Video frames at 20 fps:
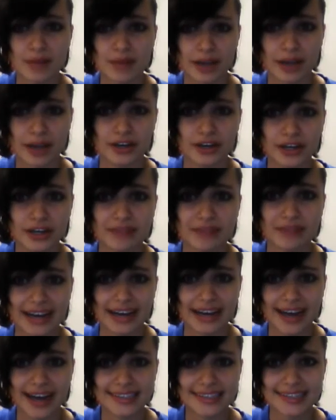Am I good? Am
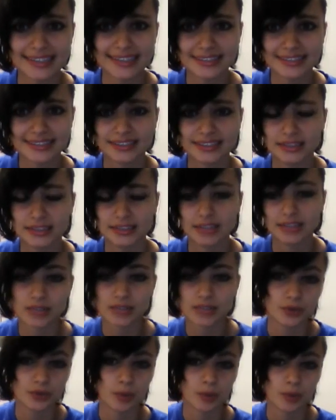I got this? And
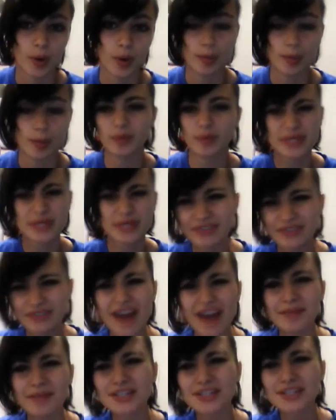that's when you worry. But when it's
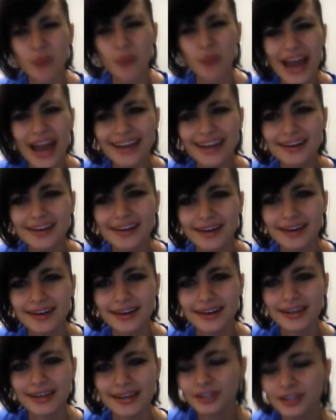5 months away,
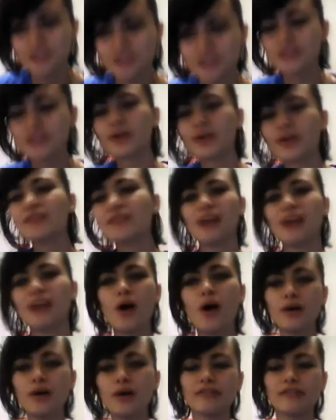you don't even
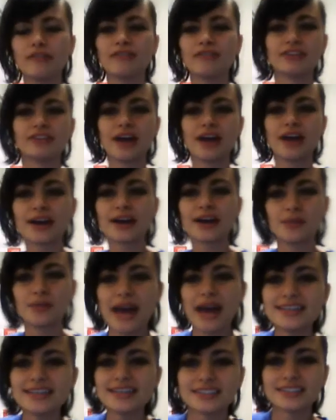know if you're not going
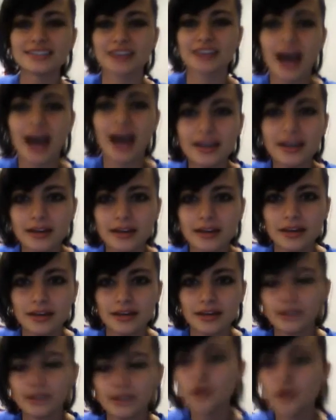to pass it or not.
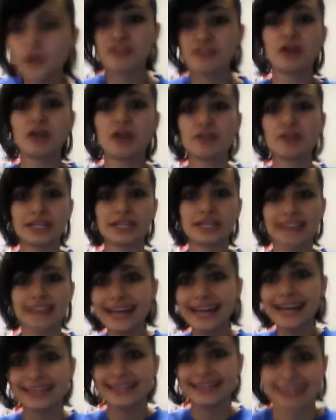You don't even know if you're going to
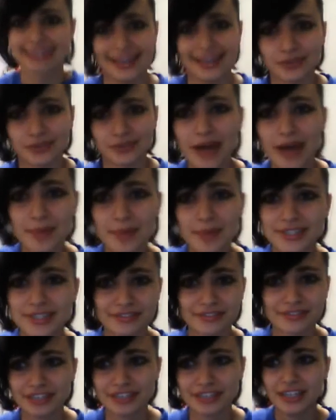take the test. What happens
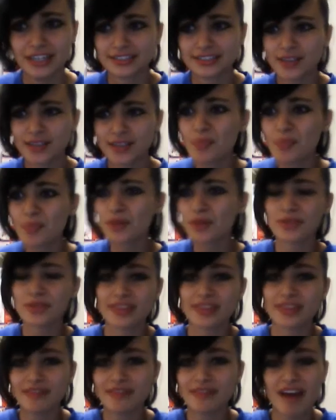if something
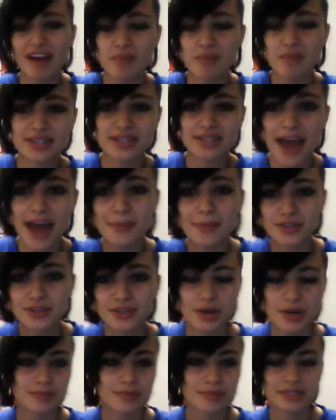within that 5 months happens,
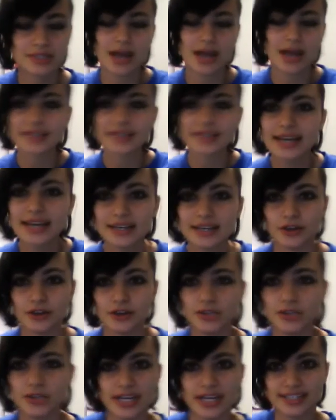you're not taking it, or
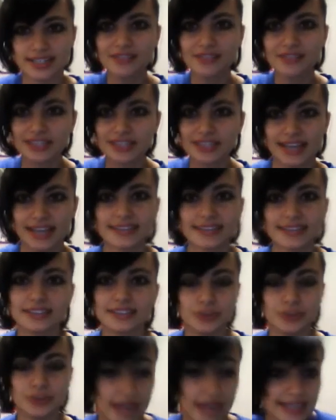you take a different test
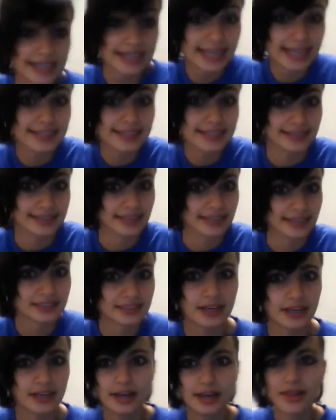and you can't take the
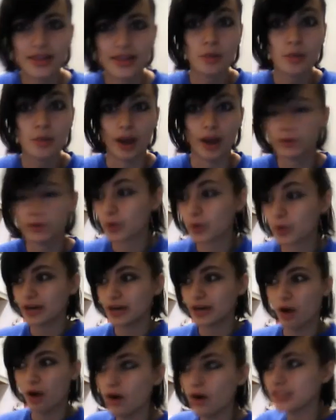test? Then what? You
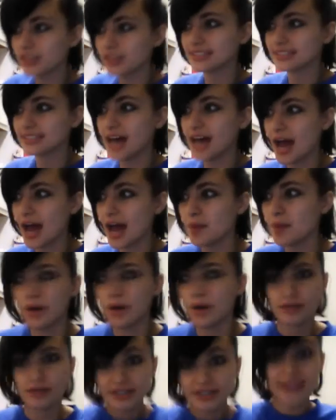worried all this time
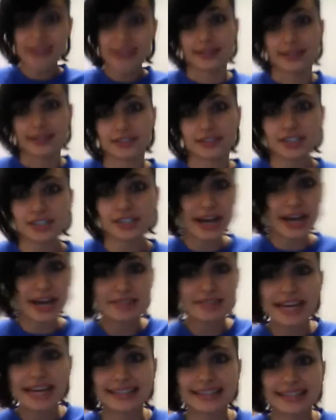for nothing because you're not
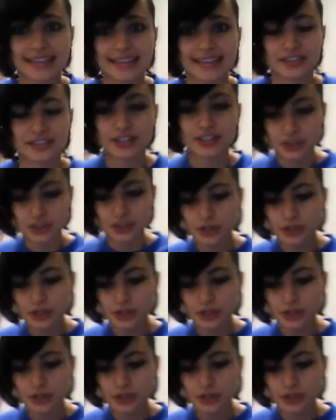even taking the test.